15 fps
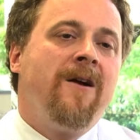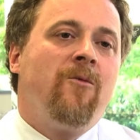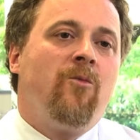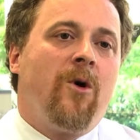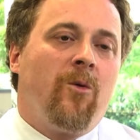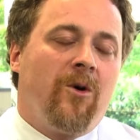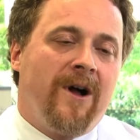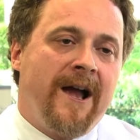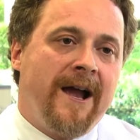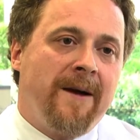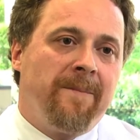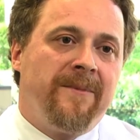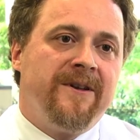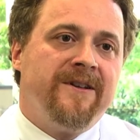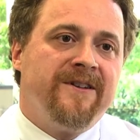what will
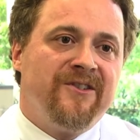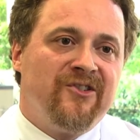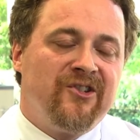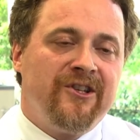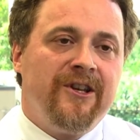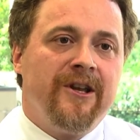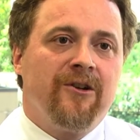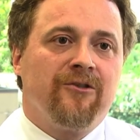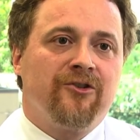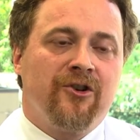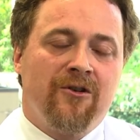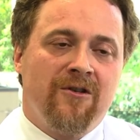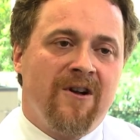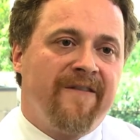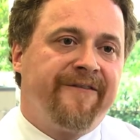happen is it'll
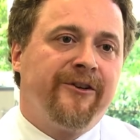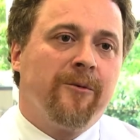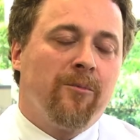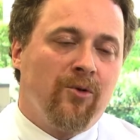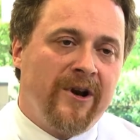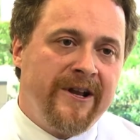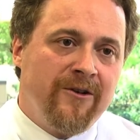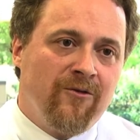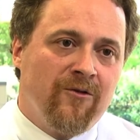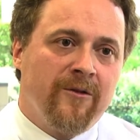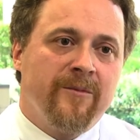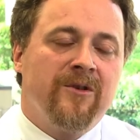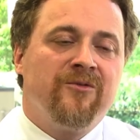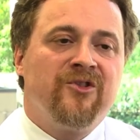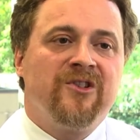turn off your brain
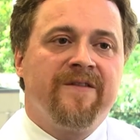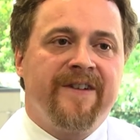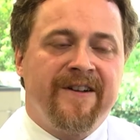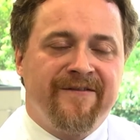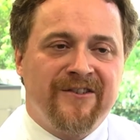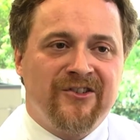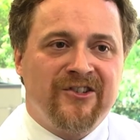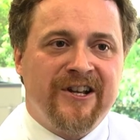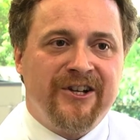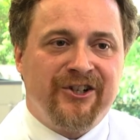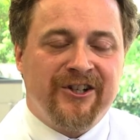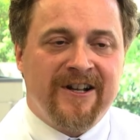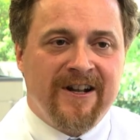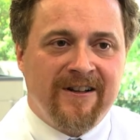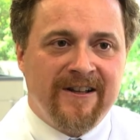hormones of FSH
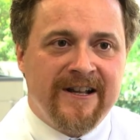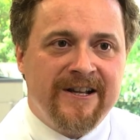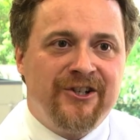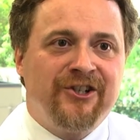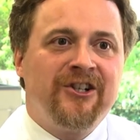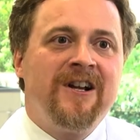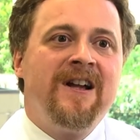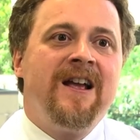and LH